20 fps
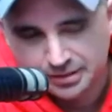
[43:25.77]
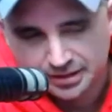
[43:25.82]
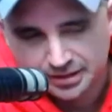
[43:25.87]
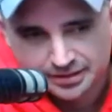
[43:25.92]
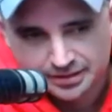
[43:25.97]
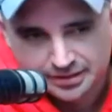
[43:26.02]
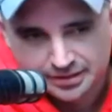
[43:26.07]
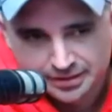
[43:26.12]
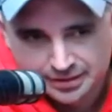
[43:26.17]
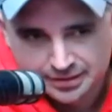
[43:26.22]

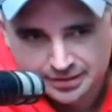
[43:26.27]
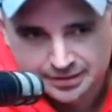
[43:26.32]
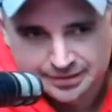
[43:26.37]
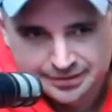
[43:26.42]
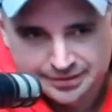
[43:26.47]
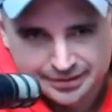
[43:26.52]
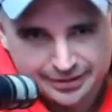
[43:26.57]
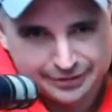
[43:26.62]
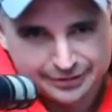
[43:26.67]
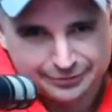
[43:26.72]
But
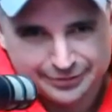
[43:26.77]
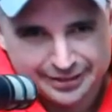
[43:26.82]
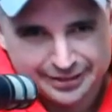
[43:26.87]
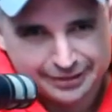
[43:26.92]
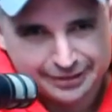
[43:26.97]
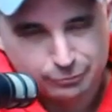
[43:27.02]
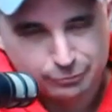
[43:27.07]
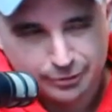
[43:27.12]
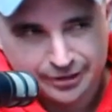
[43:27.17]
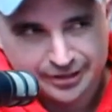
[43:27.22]
if you
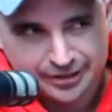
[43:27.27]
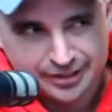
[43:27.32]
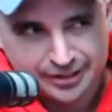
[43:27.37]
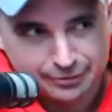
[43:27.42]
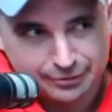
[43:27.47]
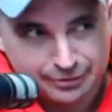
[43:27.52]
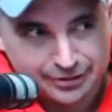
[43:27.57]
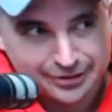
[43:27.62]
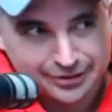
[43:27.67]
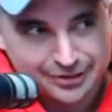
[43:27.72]
ever want to
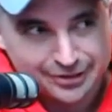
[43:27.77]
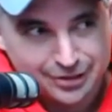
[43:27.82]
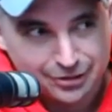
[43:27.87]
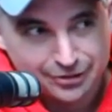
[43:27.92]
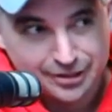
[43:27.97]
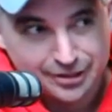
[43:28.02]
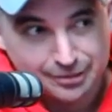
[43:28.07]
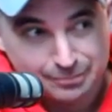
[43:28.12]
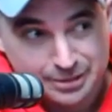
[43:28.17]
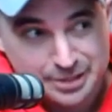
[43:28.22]
know what
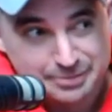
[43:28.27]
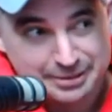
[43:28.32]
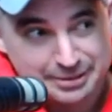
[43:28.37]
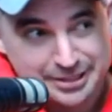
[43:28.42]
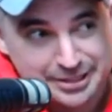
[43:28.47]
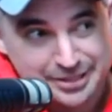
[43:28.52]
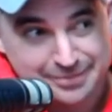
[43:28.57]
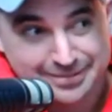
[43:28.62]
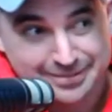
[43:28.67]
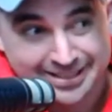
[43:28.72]
Nicole Kidman
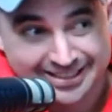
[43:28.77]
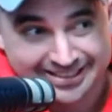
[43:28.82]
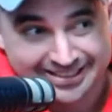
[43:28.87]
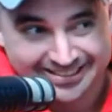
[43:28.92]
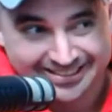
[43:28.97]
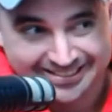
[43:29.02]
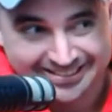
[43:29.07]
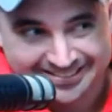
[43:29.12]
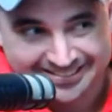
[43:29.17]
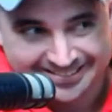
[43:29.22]
spends her
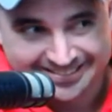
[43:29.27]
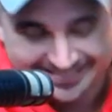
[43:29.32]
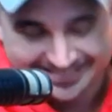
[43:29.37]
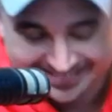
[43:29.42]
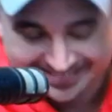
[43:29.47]
money in,